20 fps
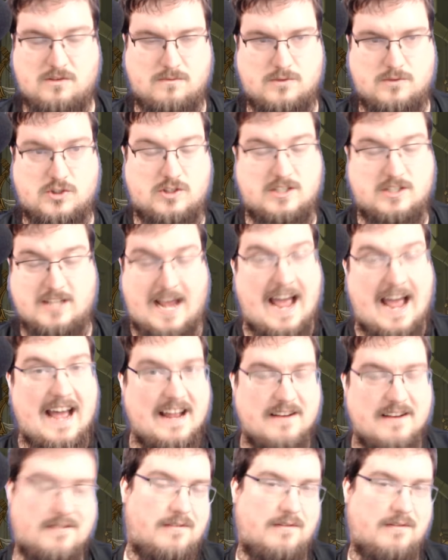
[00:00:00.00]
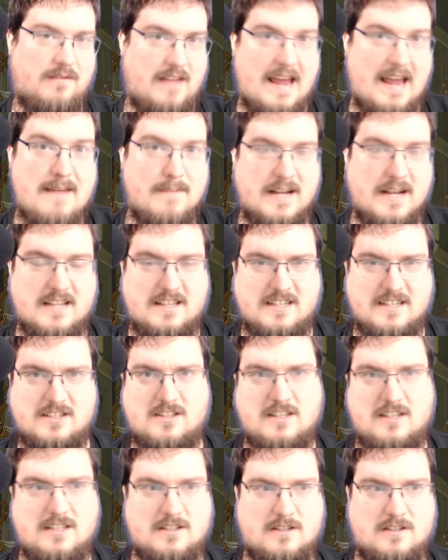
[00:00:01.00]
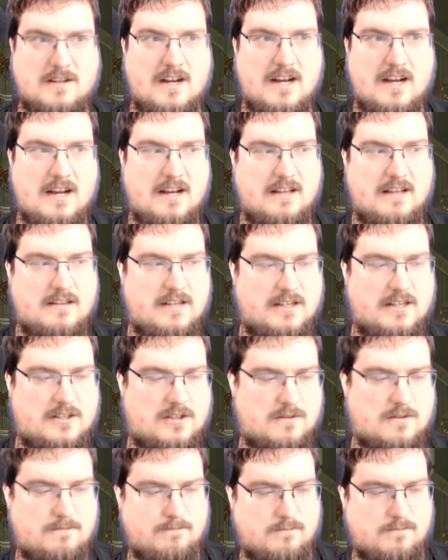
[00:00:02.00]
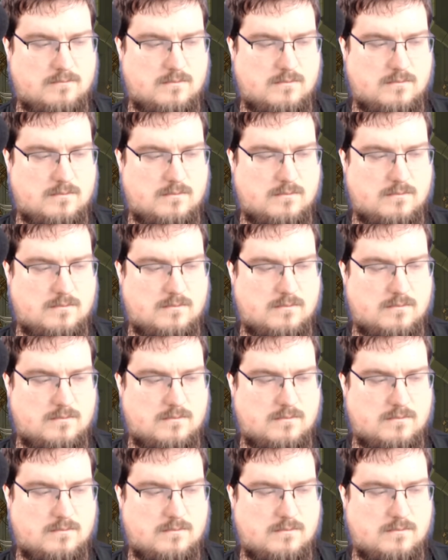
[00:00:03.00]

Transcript: sad lament, this